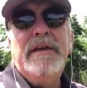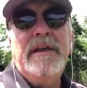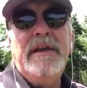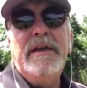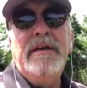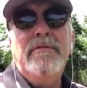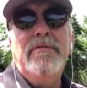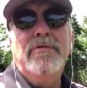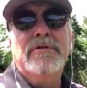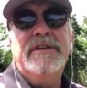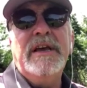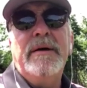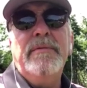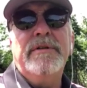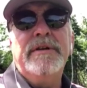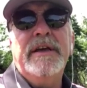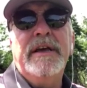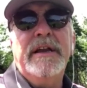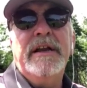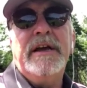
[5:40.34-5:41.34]
he was
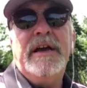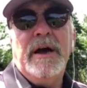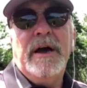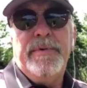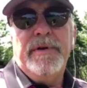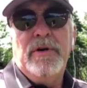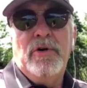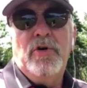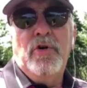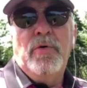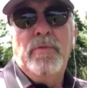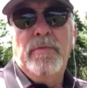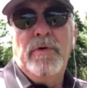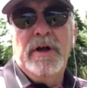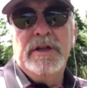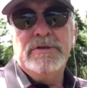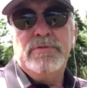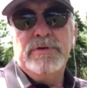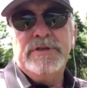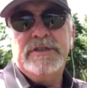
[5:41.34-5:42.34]
able to hit a couple of home
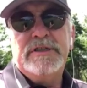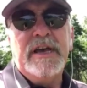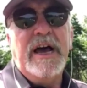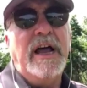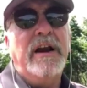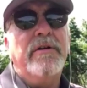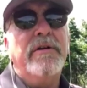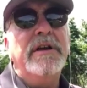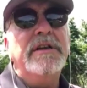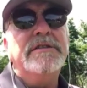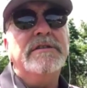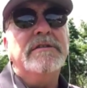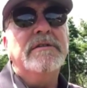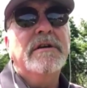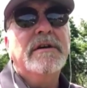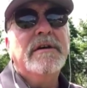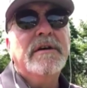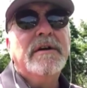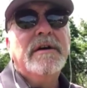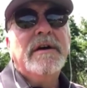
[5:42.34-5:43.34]
runs with salaries,
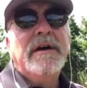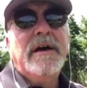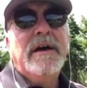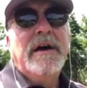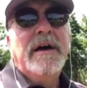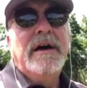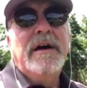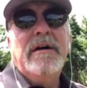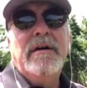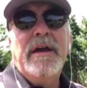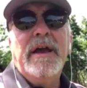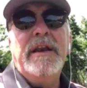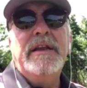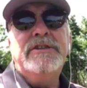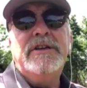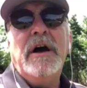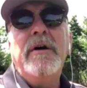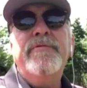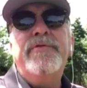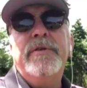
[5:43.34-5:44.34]
and
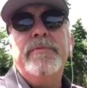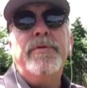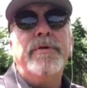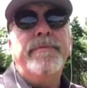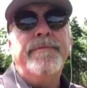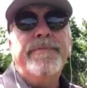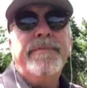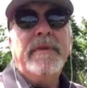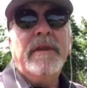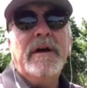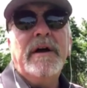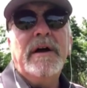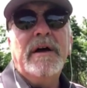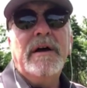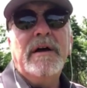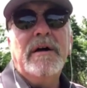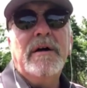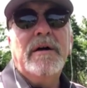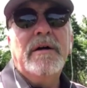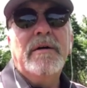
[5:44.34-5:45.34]
he's comfortable.
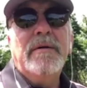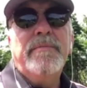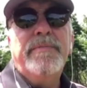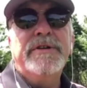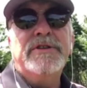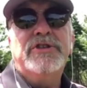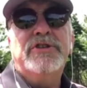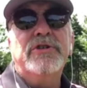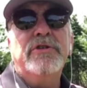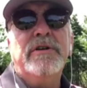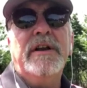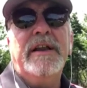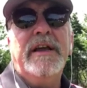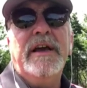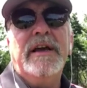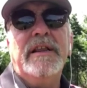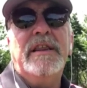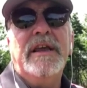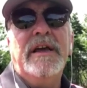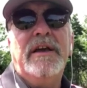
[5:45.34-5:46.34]
But
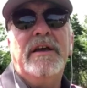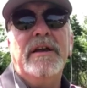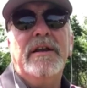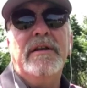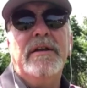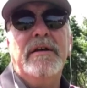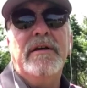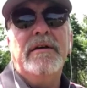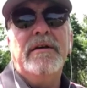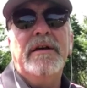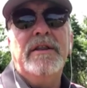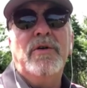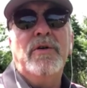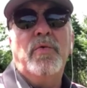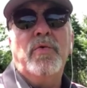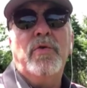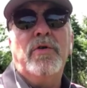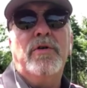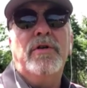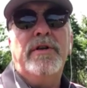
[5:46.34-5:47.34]
certainly, I think in
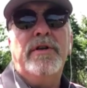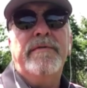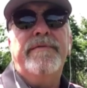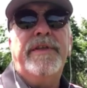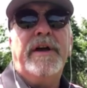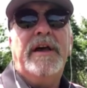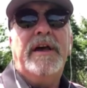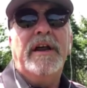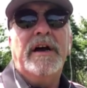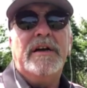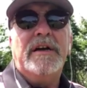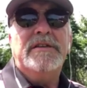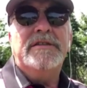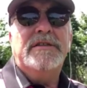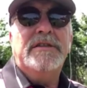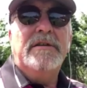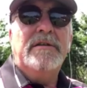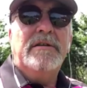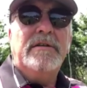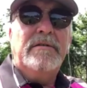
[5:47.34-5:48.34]
the world of the
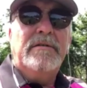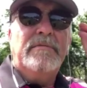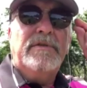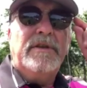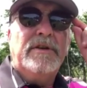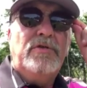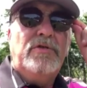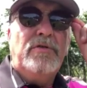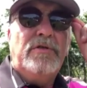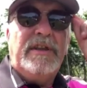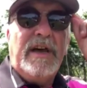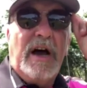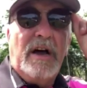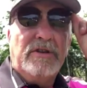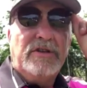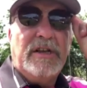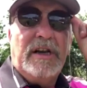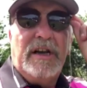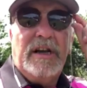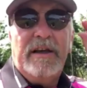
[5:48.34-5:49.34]
Canucks and the
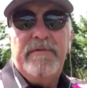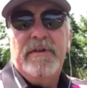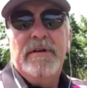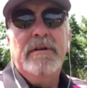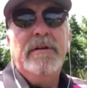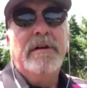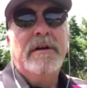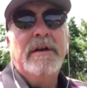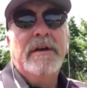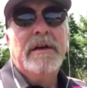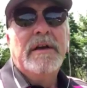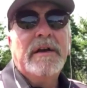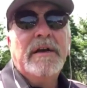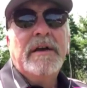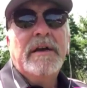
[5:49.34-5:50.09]
2011